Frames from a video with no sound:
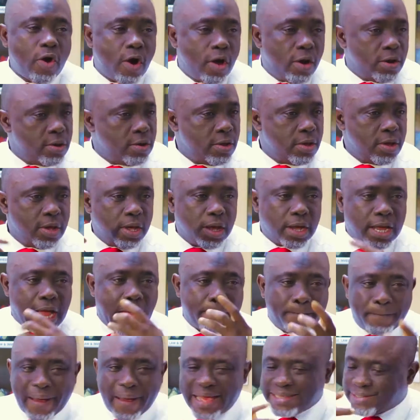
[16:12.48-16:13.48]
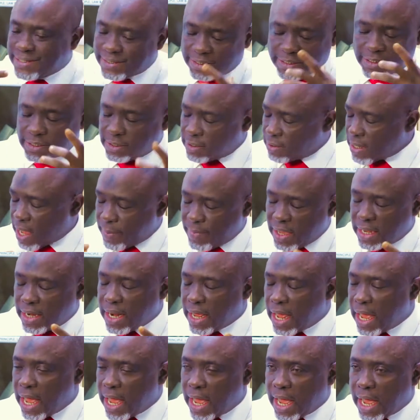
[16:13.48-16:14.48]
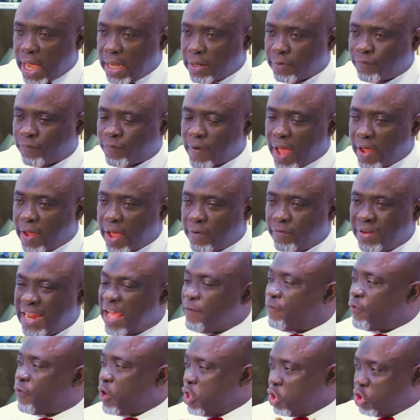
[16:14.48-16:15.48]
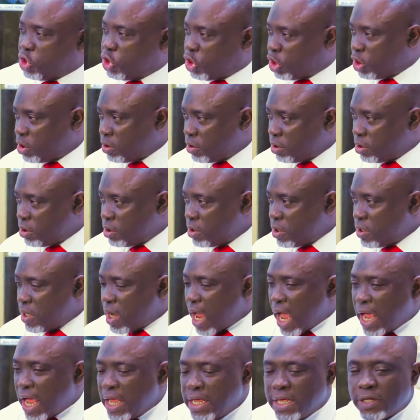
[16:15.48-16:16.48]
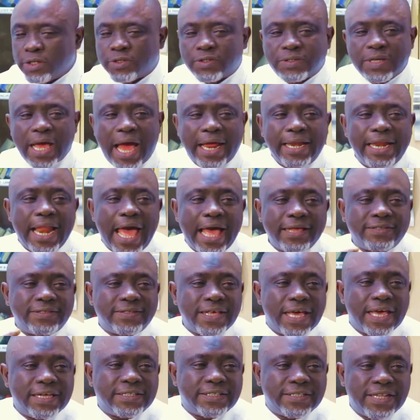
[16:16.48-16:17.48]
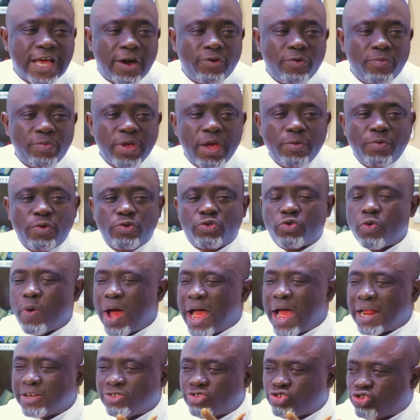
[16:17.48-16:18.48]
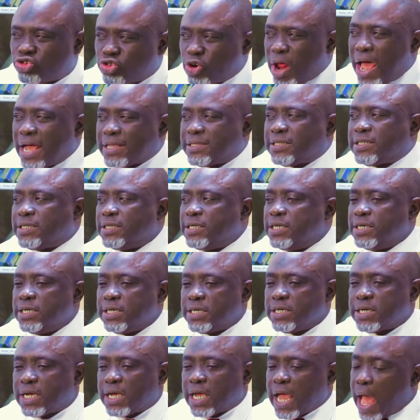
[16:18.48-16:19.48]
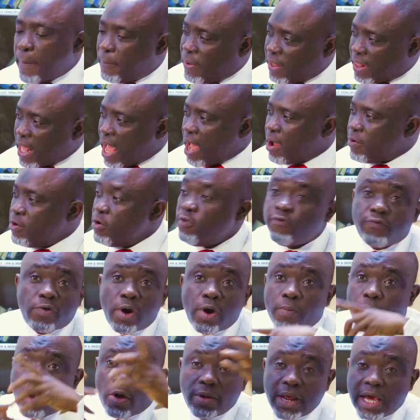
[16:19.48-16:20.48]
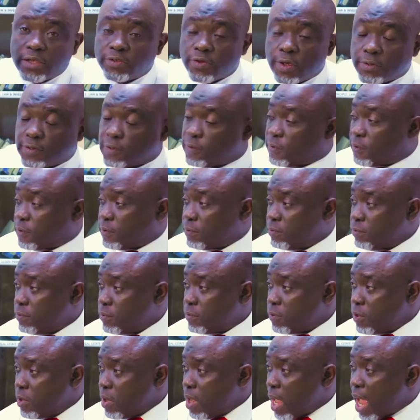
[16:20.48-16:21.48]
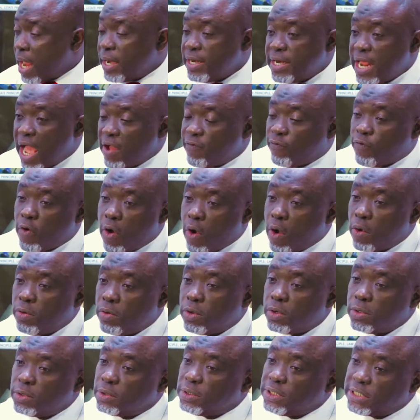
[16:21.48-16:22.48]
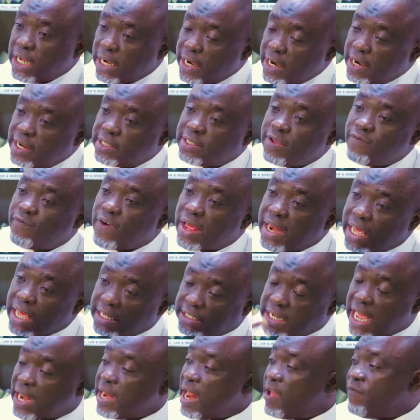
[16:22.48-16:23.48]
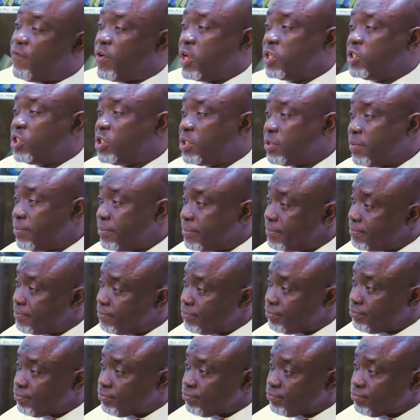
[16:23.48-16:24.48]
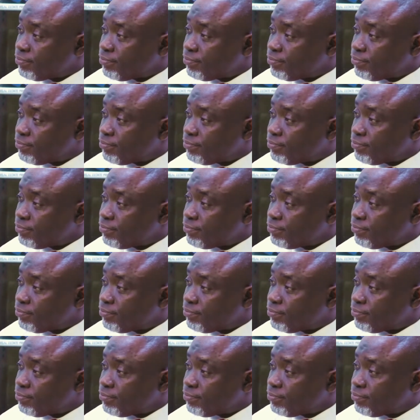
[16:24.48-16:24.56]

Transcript: Is what we call capacity. Leverage. It's an asset that will be able to attract capital from other sources and therefore generating financial leverage.